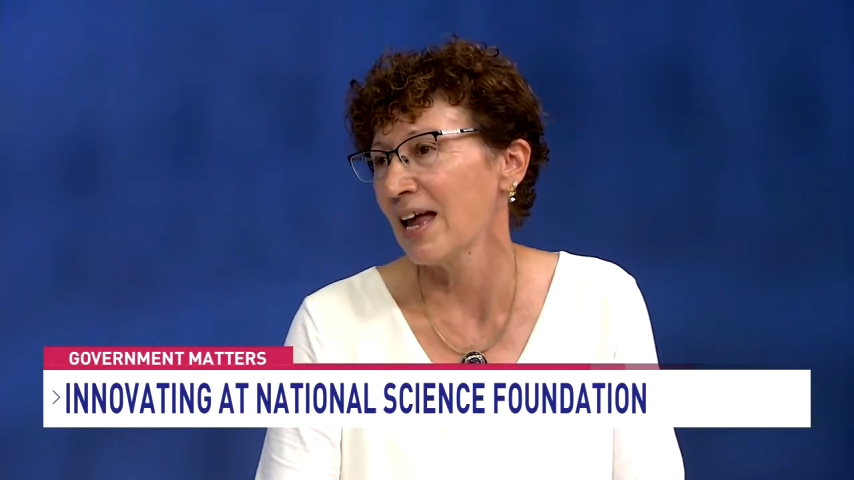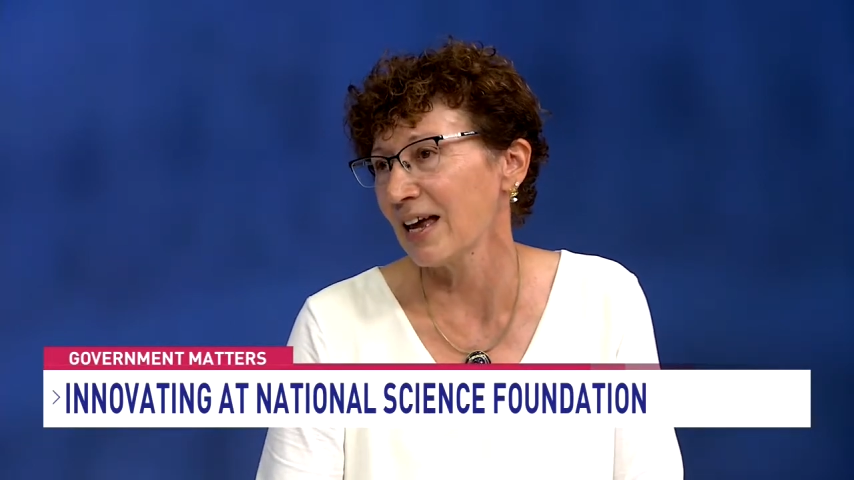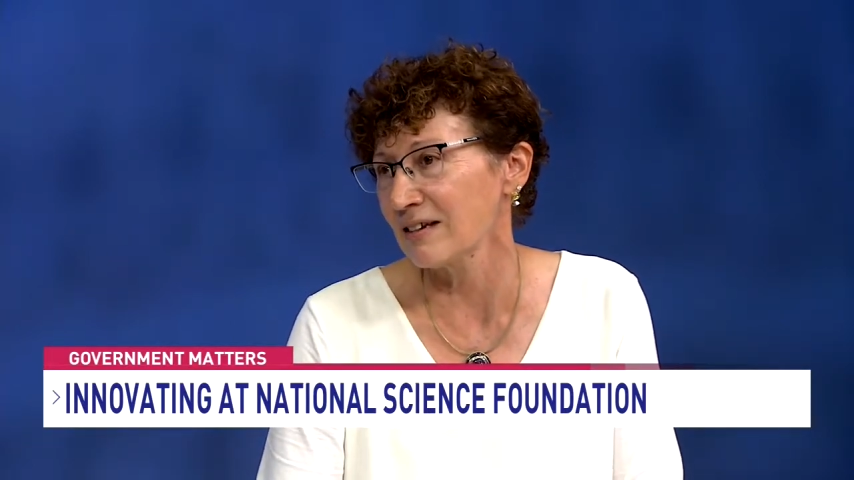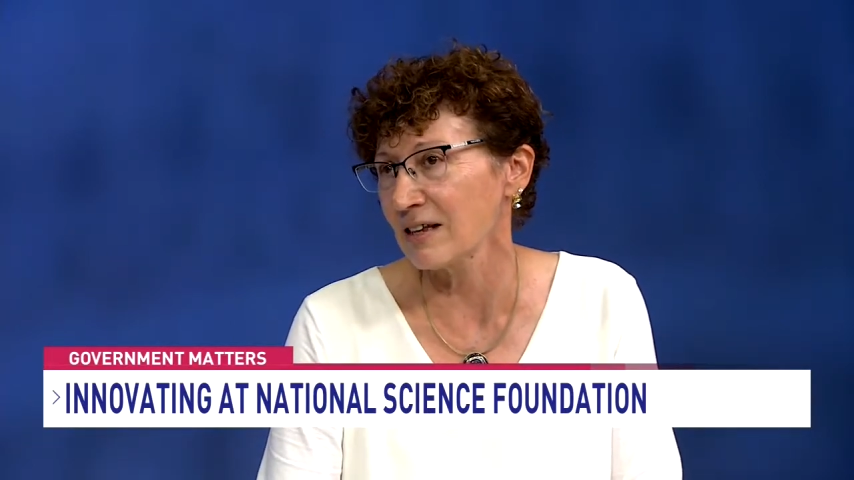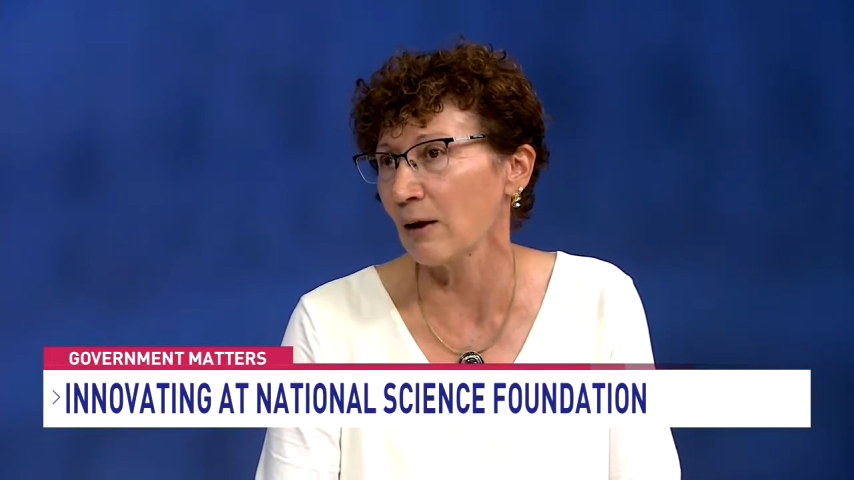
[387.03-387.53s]

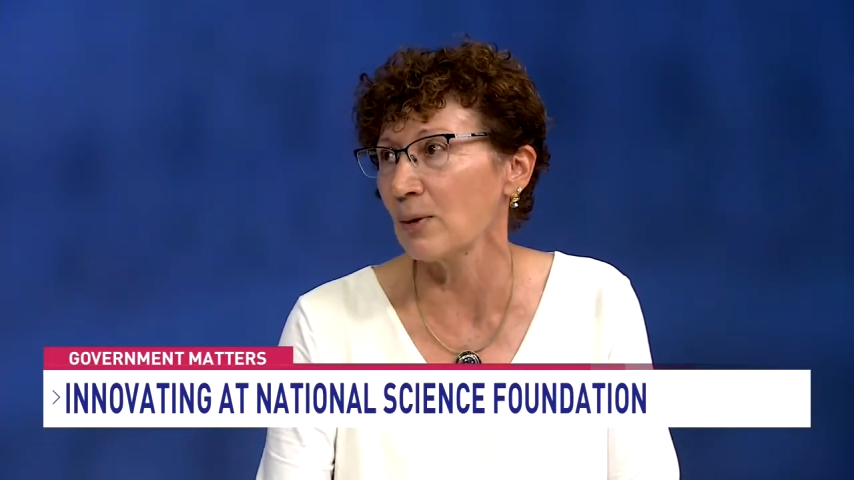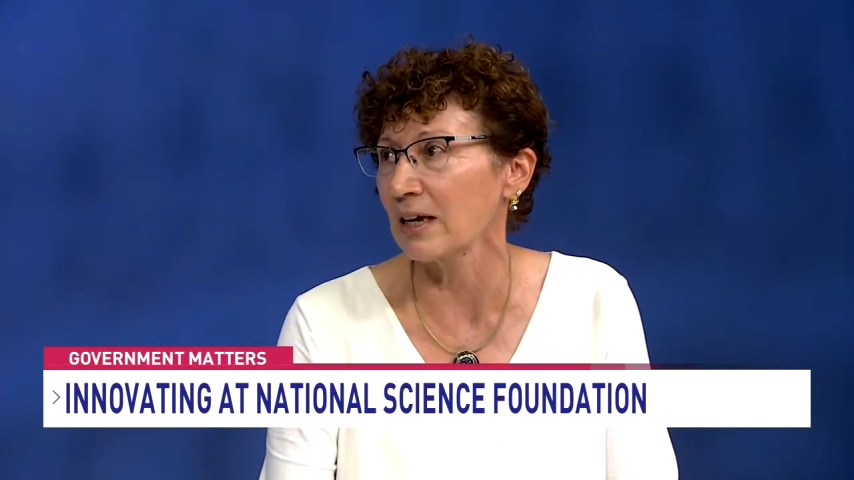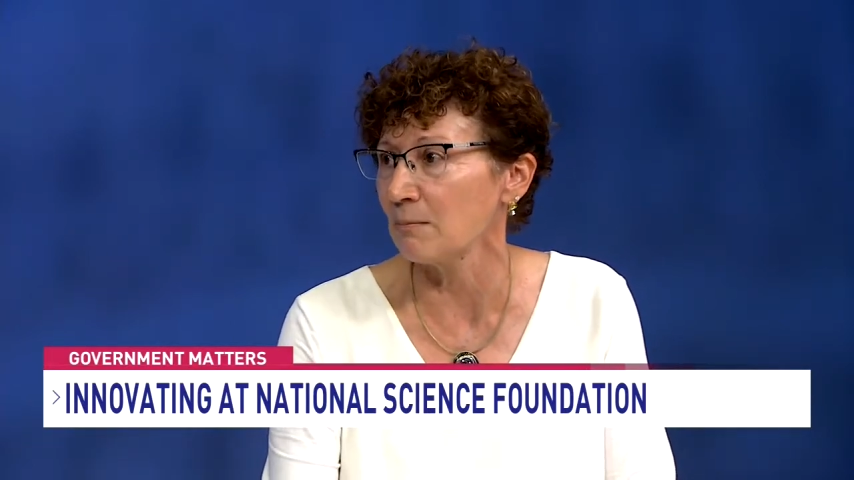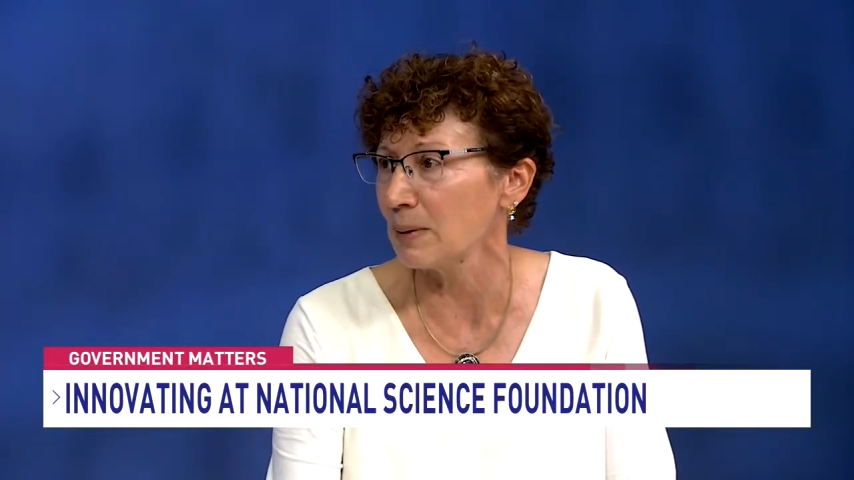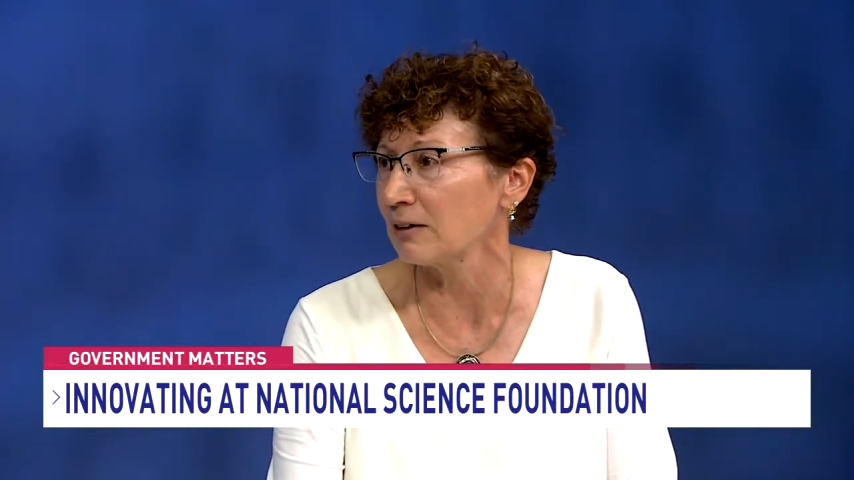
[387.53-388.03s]
is that we
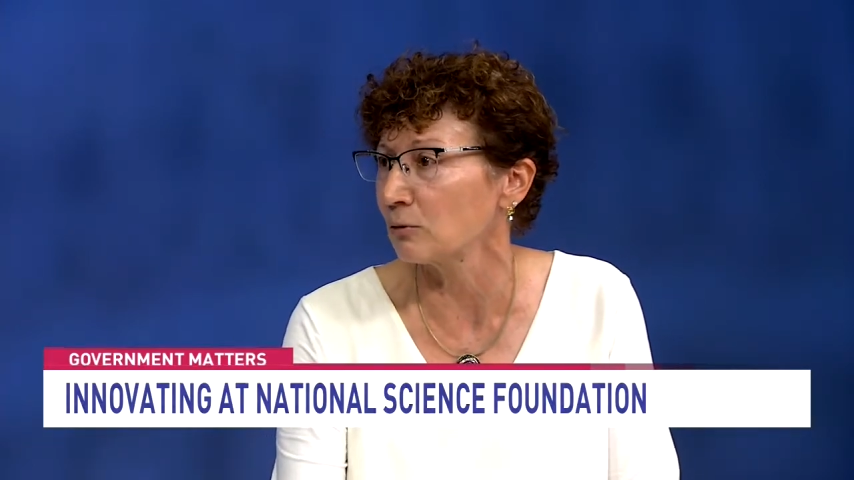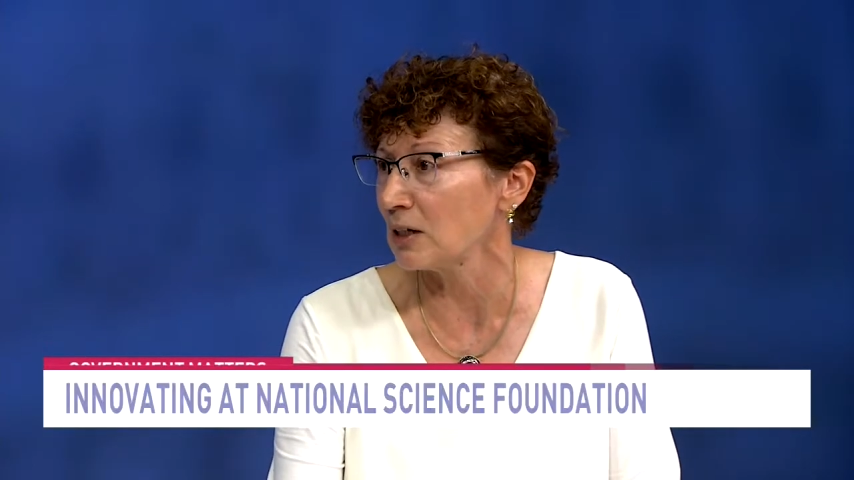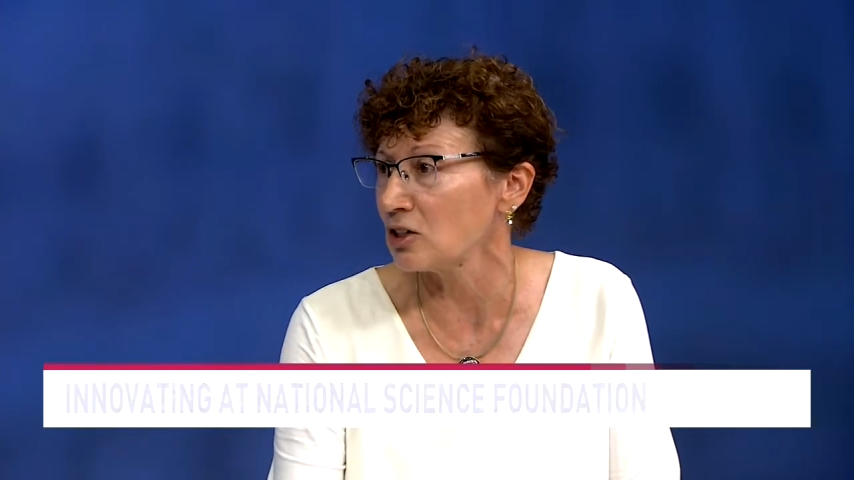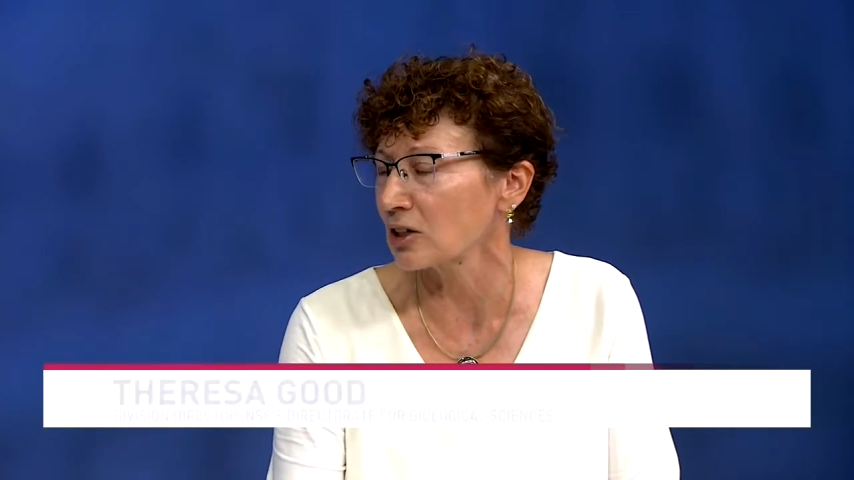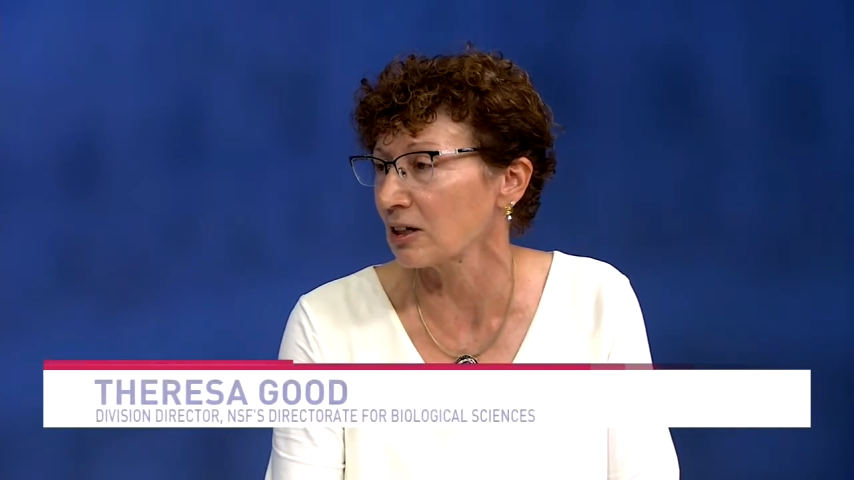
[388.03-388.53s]
can build
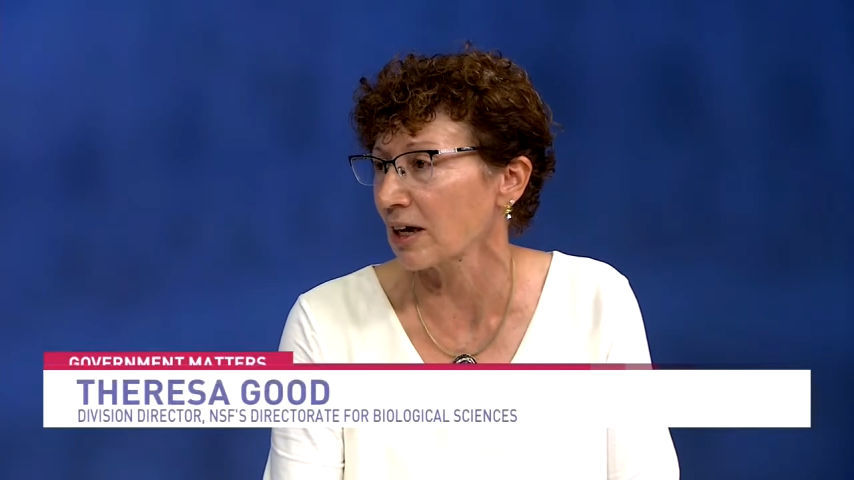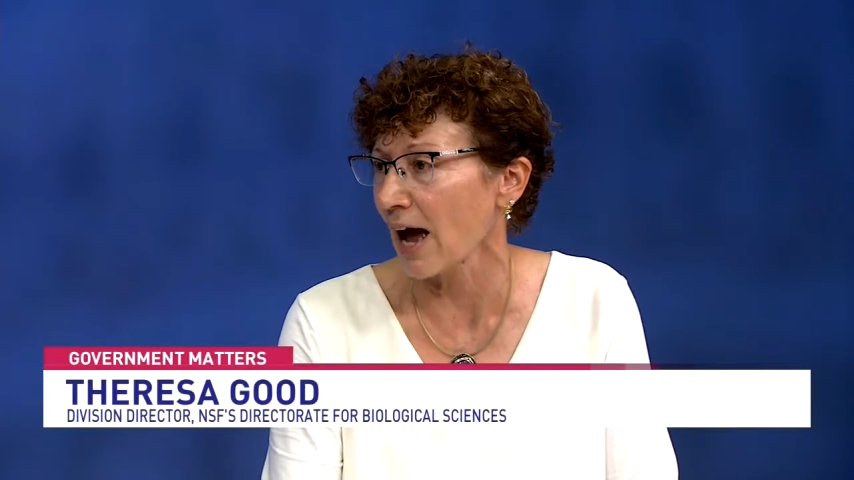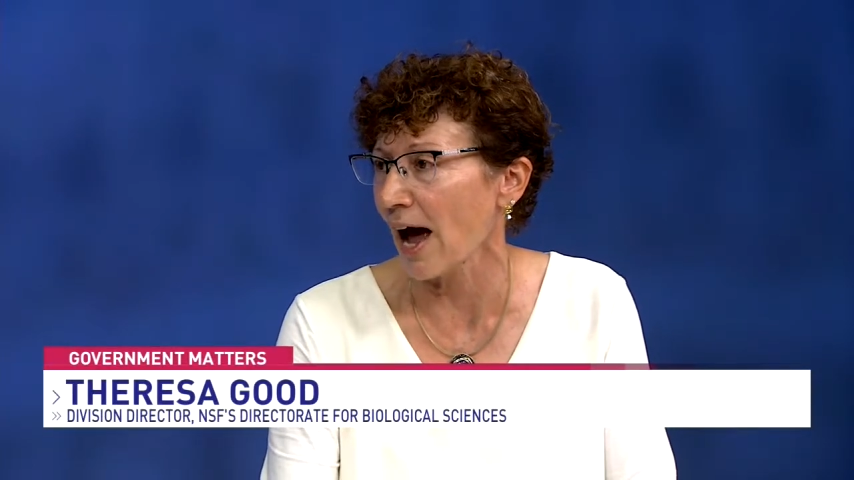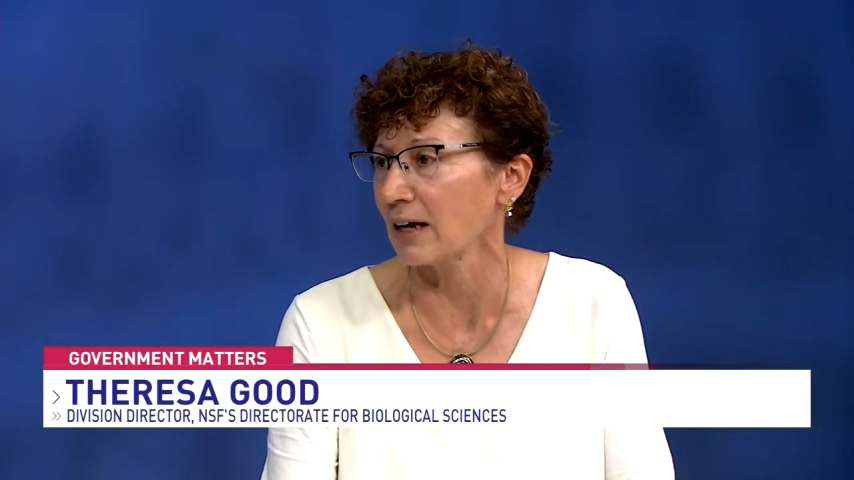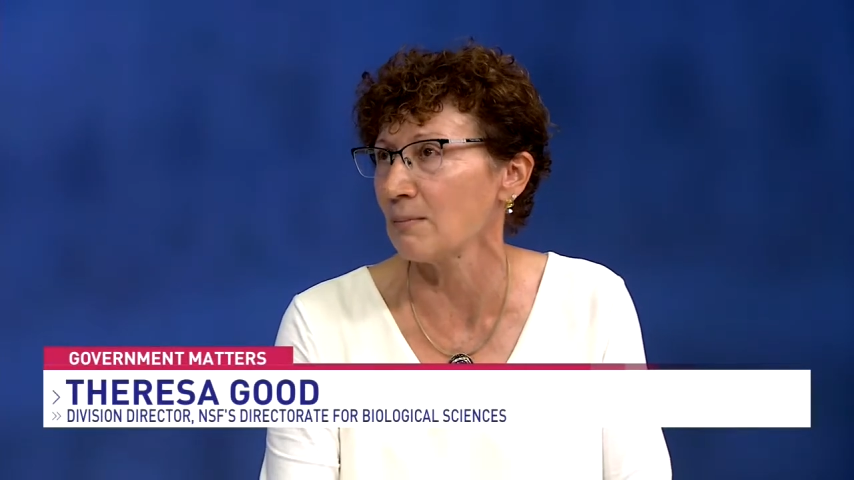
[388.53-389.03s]
regional
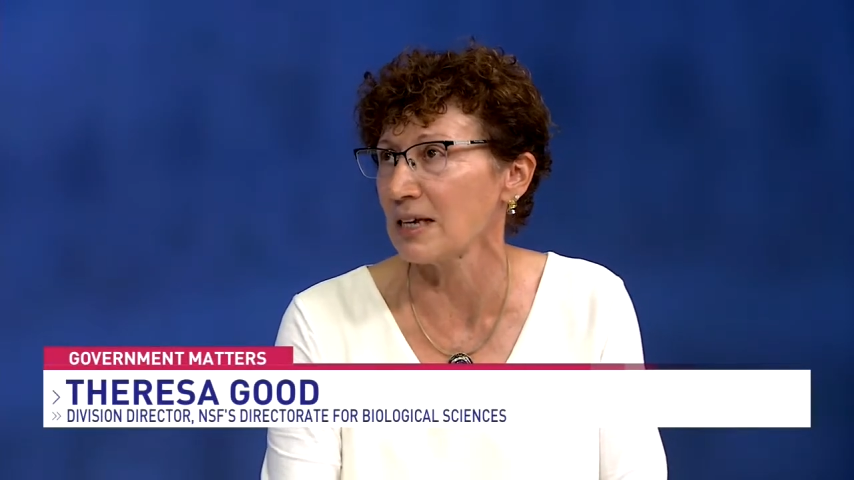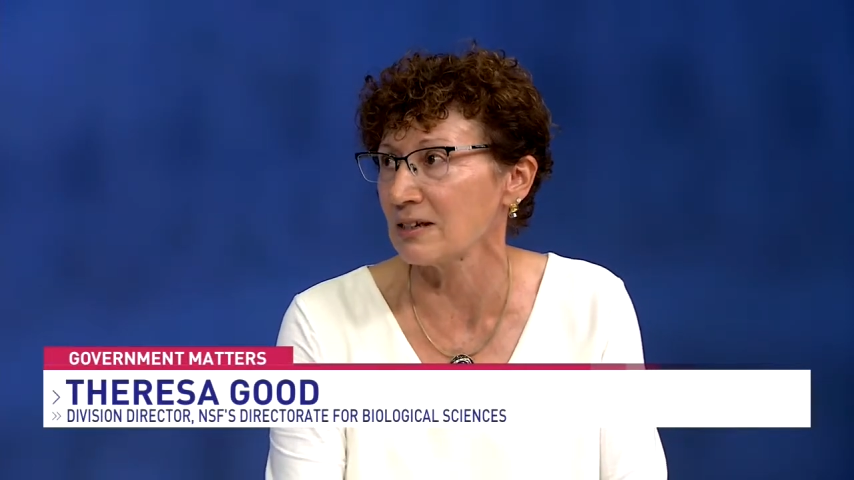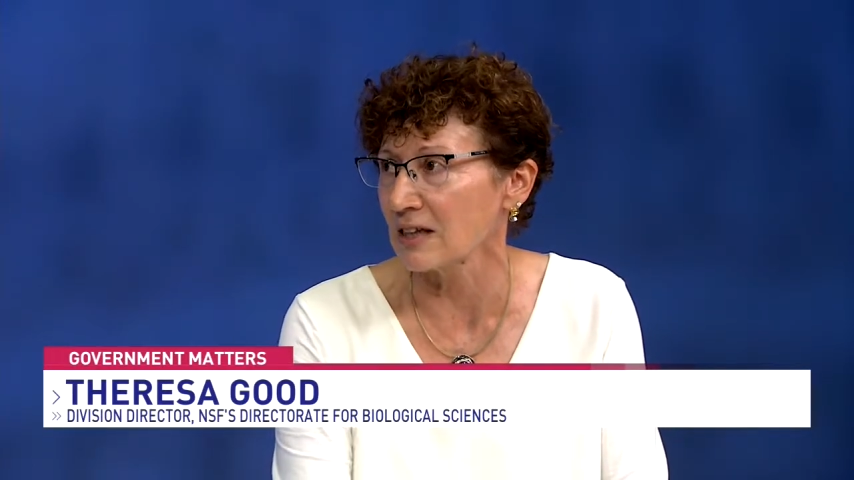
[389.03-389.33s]
economies